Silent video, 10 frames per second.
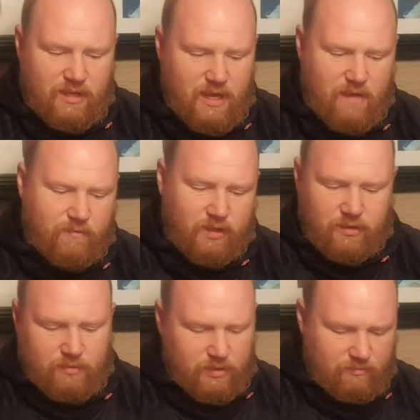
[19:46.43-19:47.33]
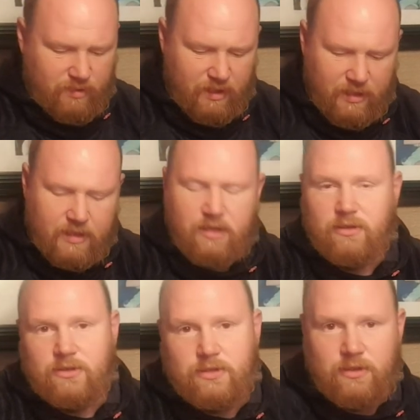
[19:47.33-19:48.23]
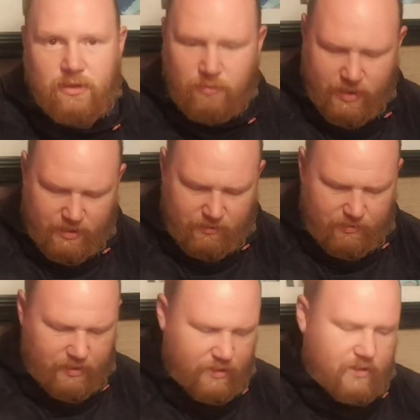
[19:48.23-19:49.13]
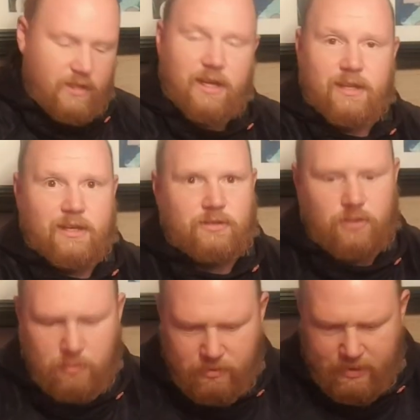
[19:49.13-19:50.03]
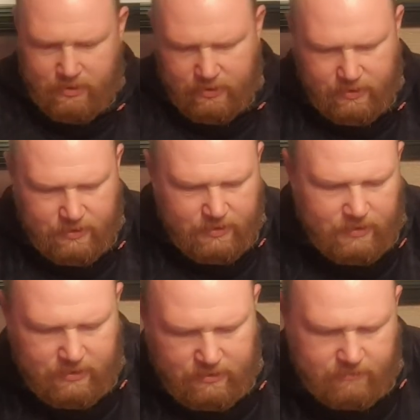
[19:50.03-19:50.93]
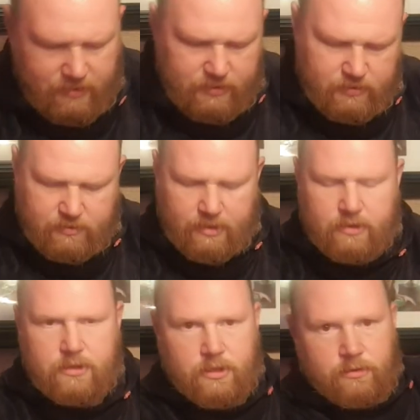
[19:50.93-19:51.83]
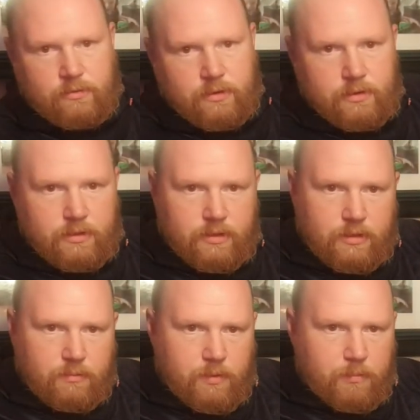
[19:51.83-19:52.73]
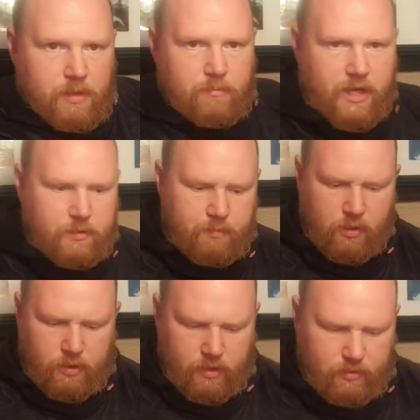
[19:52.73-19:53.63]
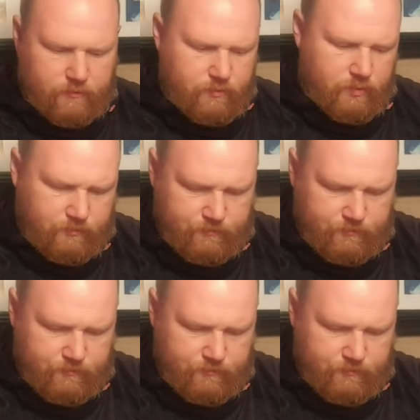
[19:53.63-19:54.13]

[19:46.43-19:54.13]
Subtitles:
every little bit, because they weigh nothing and they're super handy. Right, so into the big mesh pocket on the front.